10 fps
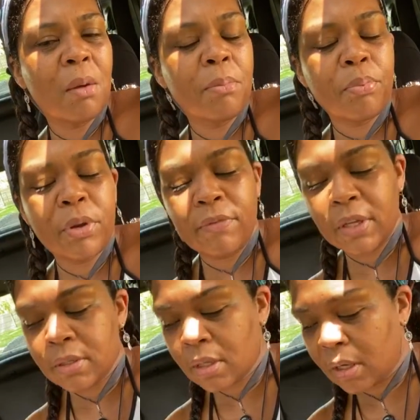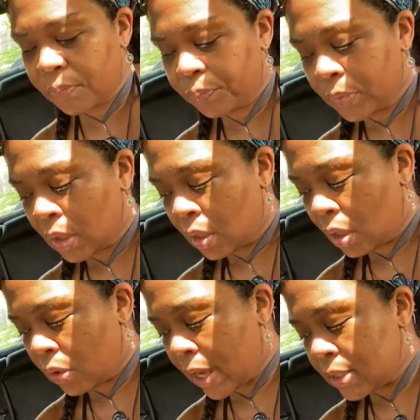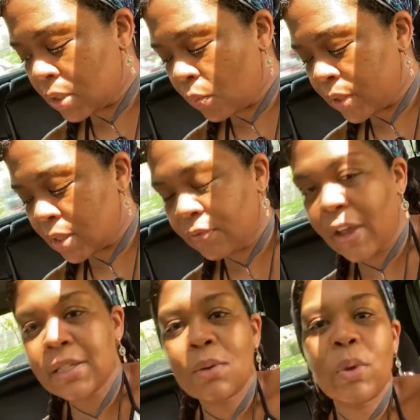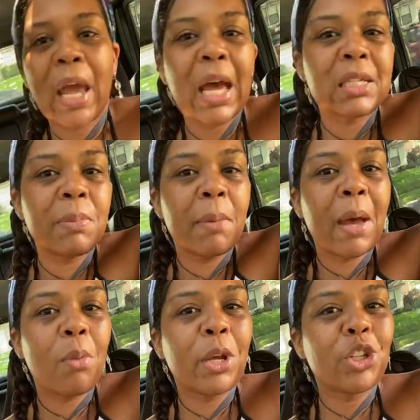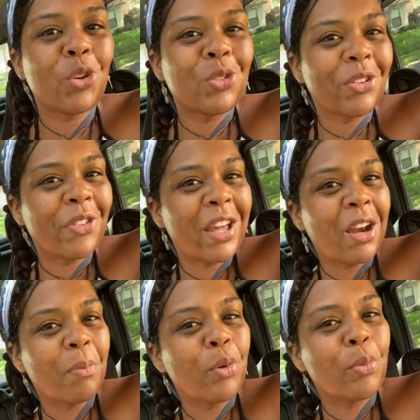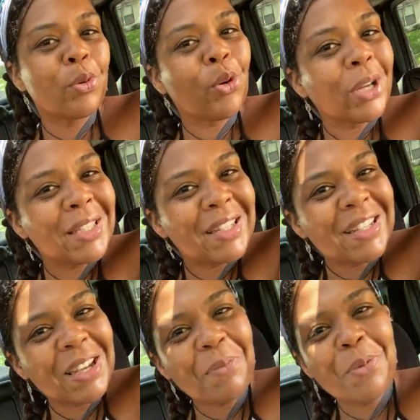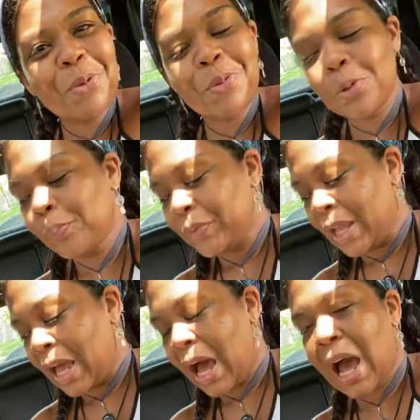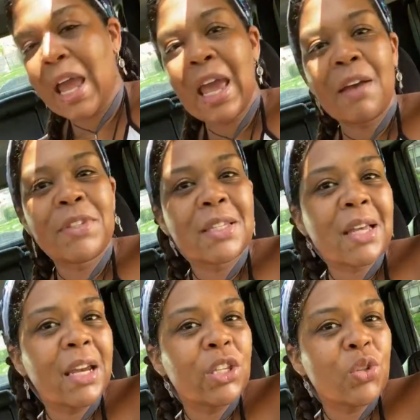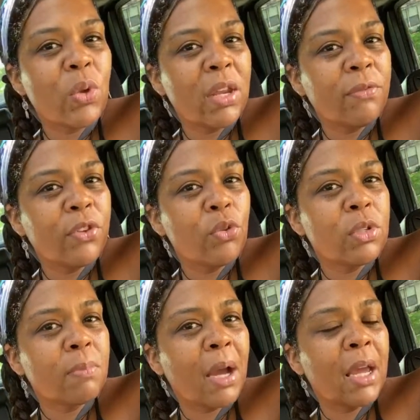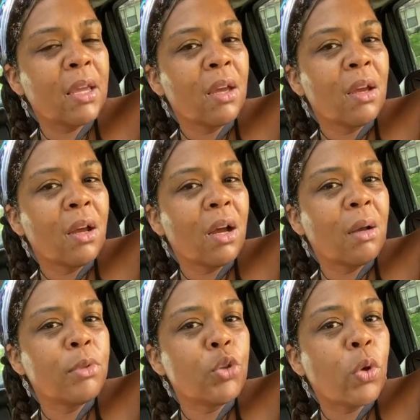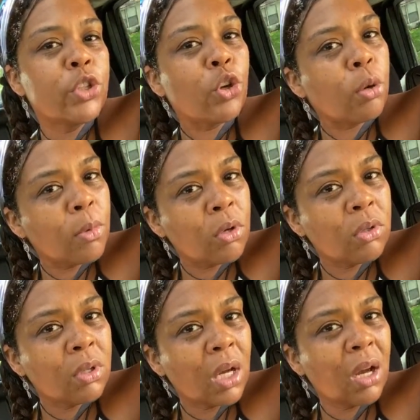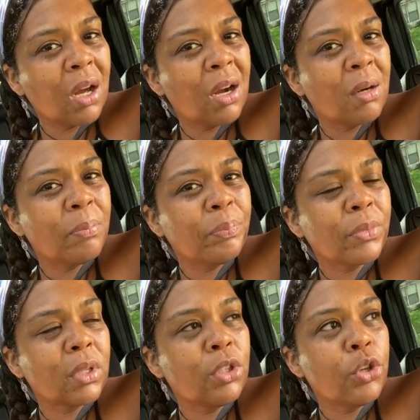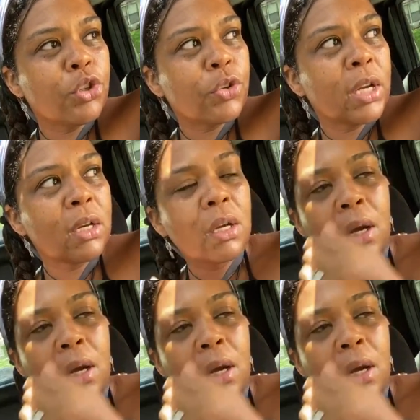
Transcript: previously. Okay, so with this fast, someone asked me about my shoulder, if I got a boo-boo. No, I didn't get a boo-boo. I have decided to infuse my, do a dermal nutrient